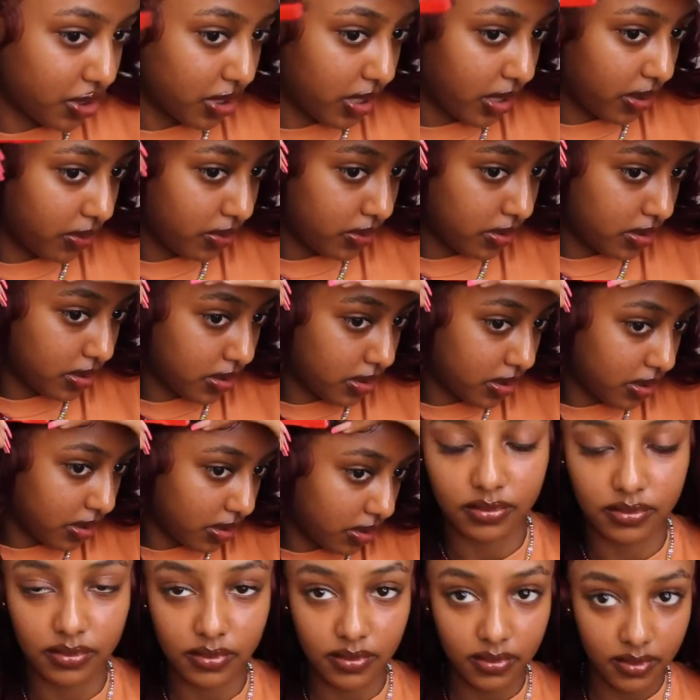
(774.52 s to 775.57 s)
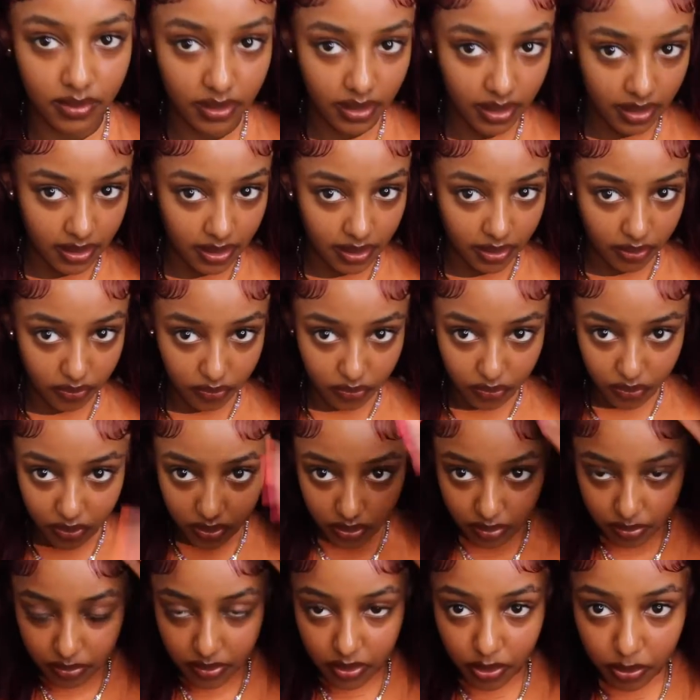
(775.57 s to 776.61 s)
it out. And now for
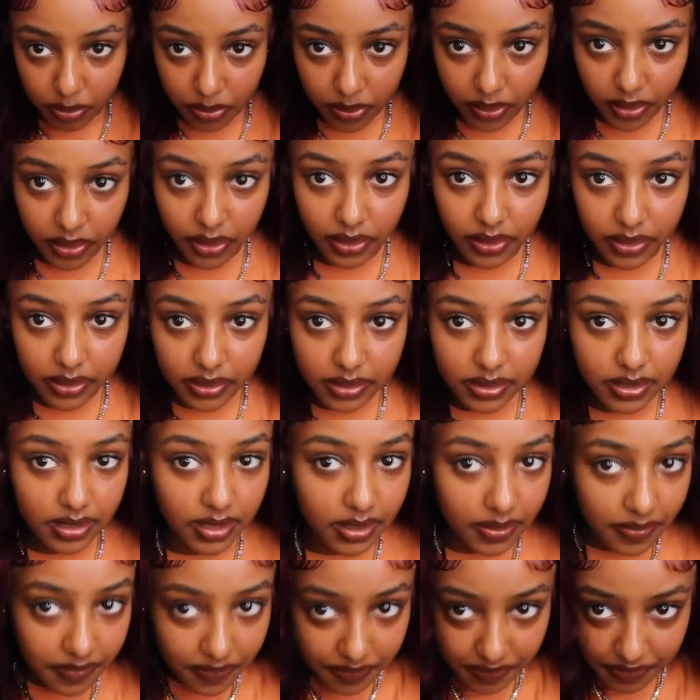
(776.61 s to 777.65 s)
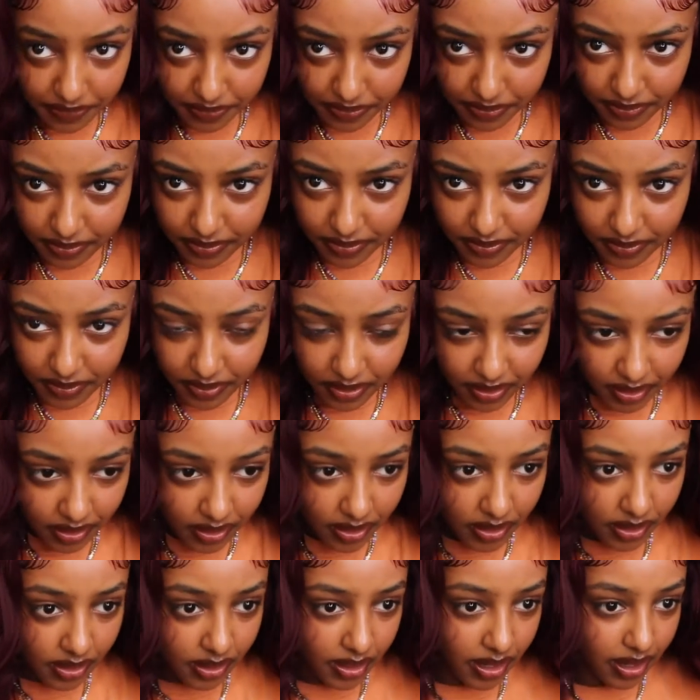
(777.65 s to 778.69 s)
the middle part,
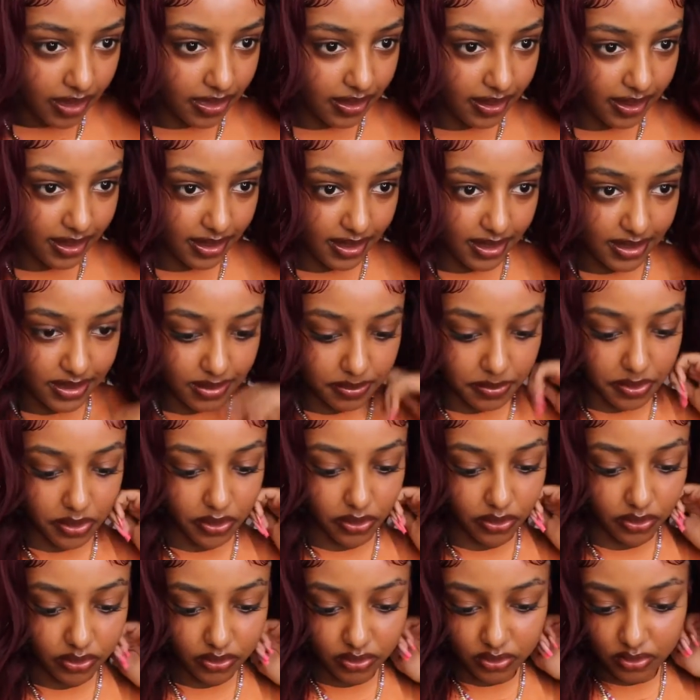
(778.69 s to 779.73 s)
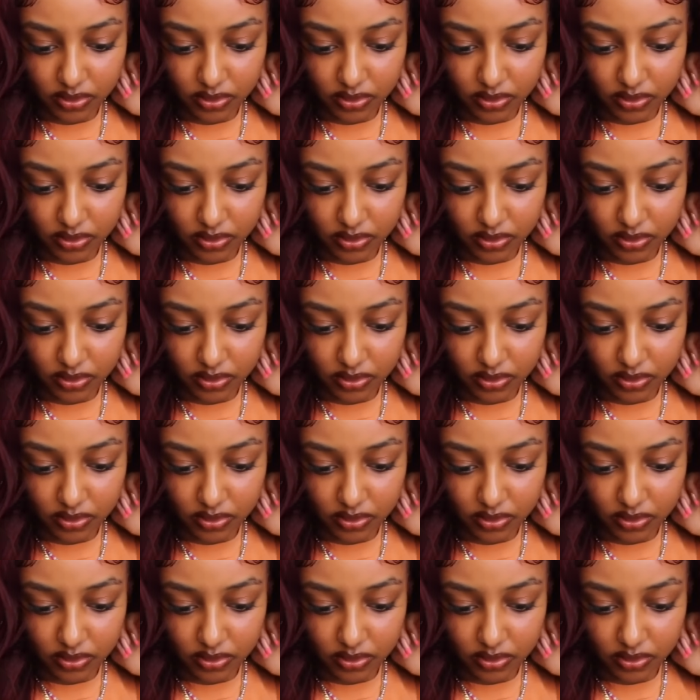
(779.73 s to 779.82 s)
I think it is middle.